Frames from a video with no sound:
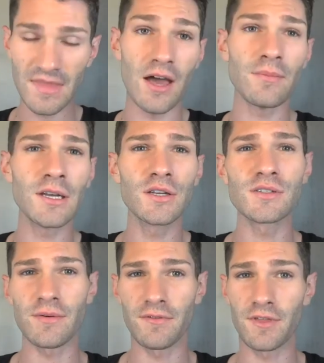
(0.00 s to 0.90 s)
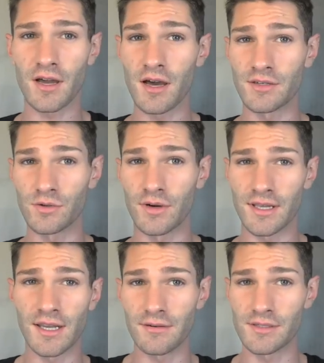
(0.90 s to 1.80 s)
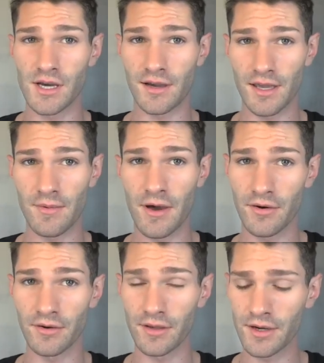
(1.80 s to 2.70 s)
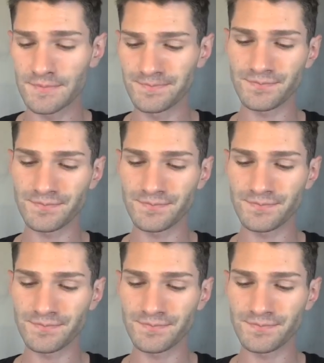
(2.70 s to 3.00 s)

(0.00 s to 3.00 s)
I'm going to do some of the contouring that I was talking about earlier.